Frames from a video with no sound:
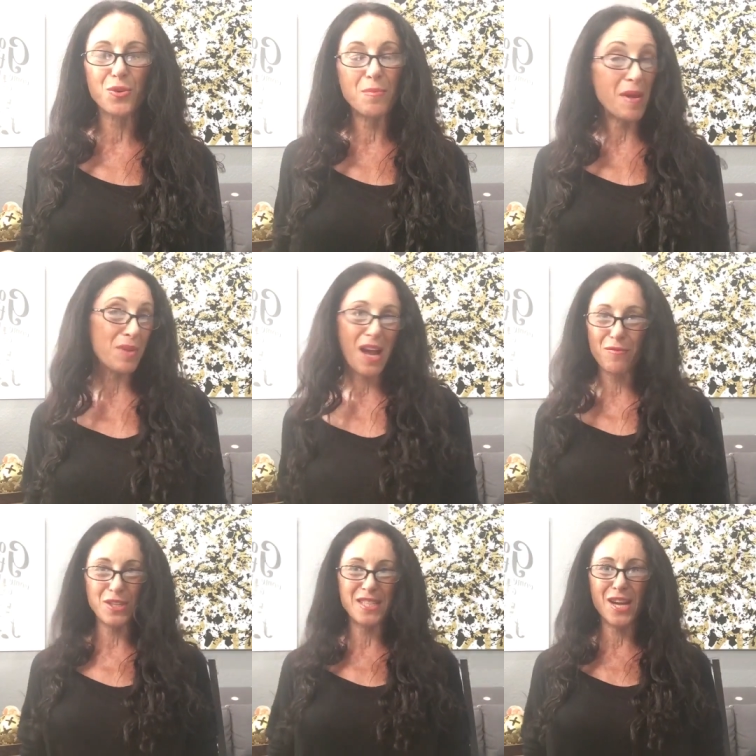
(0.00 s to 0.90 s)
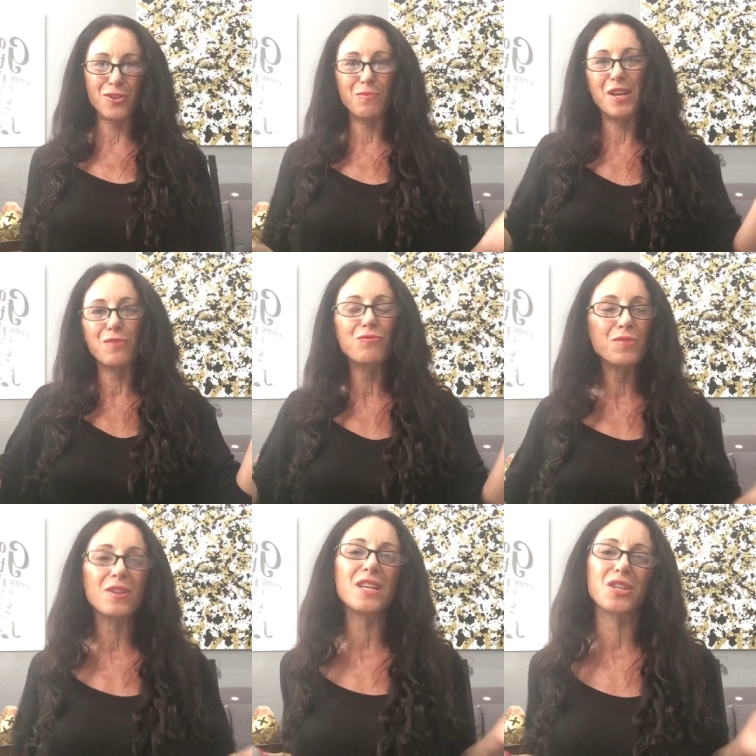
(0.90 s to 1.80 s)
or maybe every day you made a
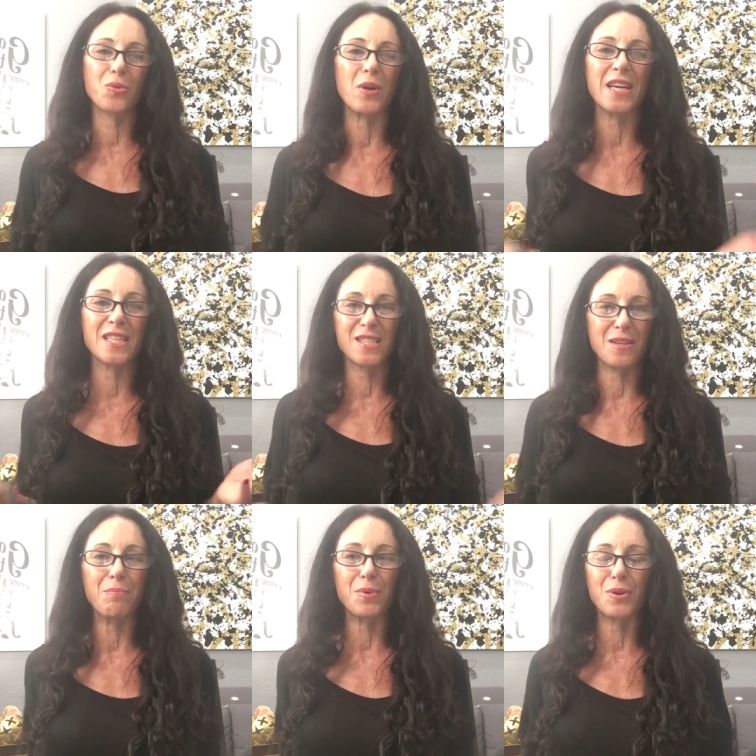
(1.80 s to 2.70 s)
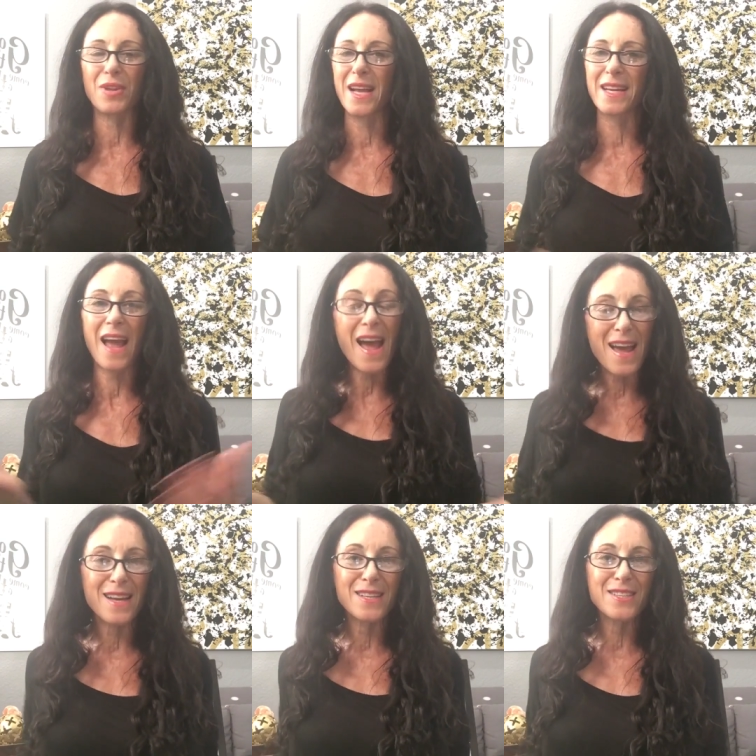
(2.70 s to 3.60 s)
really quick, simple, like
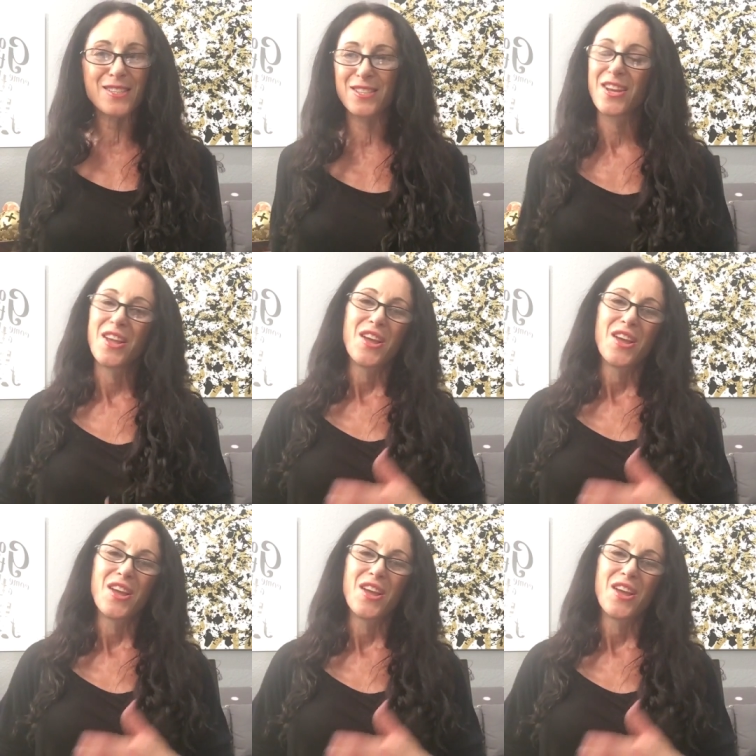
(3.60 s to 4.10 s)
eggs